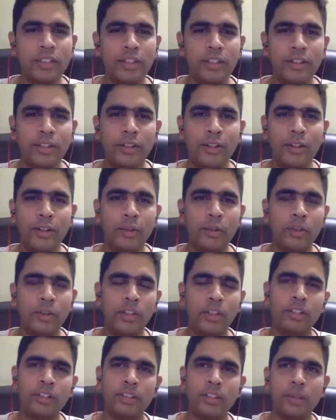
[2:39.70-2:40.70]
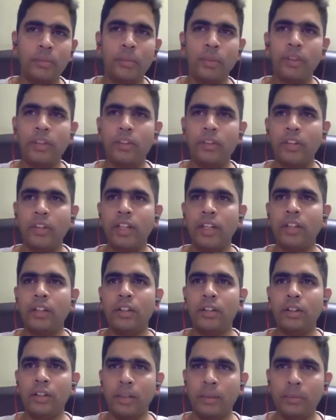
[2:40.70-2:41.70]
or the Naukri, some other vendor
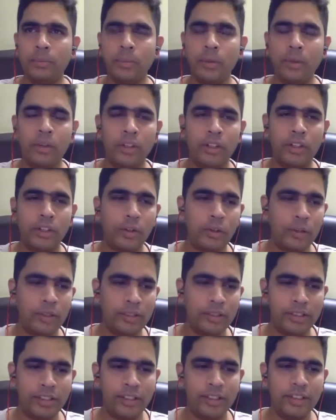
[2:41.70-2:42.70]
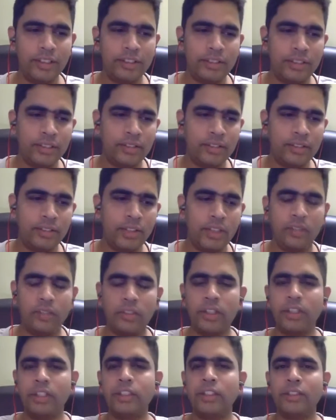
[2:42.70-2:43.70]
or employer calls in and says we have
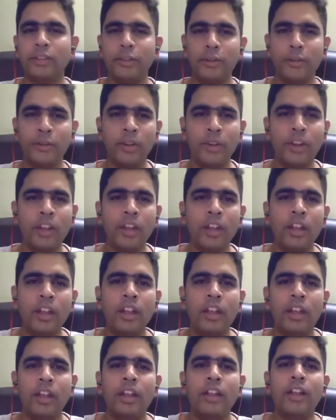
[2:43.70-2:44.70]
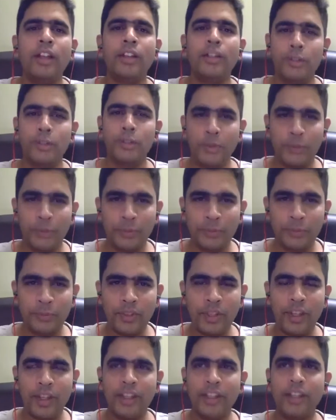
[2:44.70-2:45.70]
an interview. So
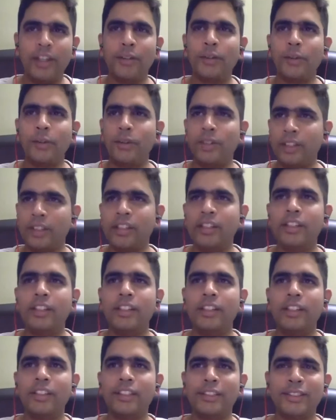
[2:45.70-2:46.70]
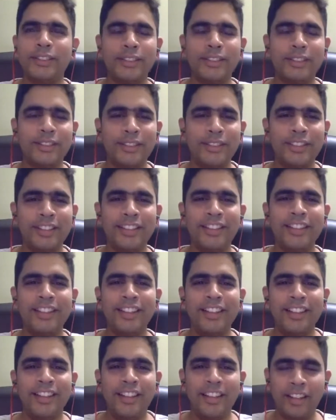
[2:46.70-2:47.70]
I had to take that. Yes,
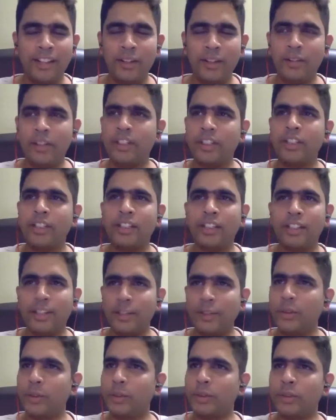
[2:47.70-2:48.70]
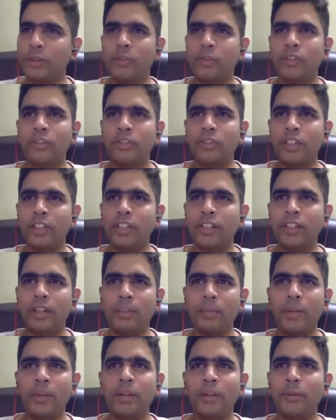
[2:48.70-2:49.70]
I have attended like close to 50,
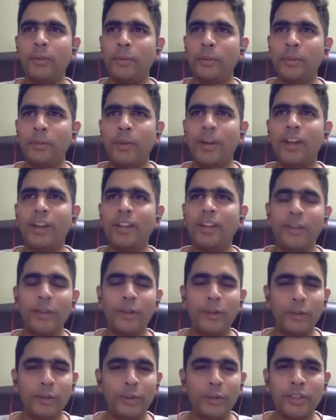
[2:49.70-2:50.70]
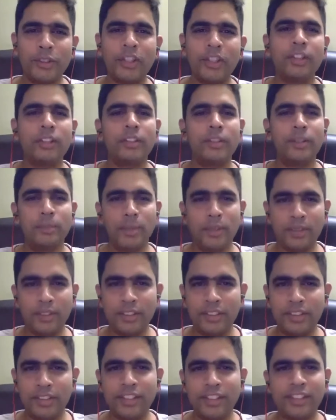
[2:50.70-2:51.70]
apart from the mock interviews conducted by
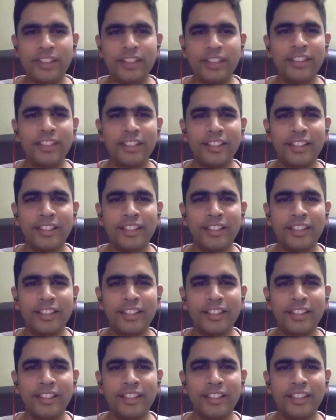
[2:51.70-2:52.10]
360.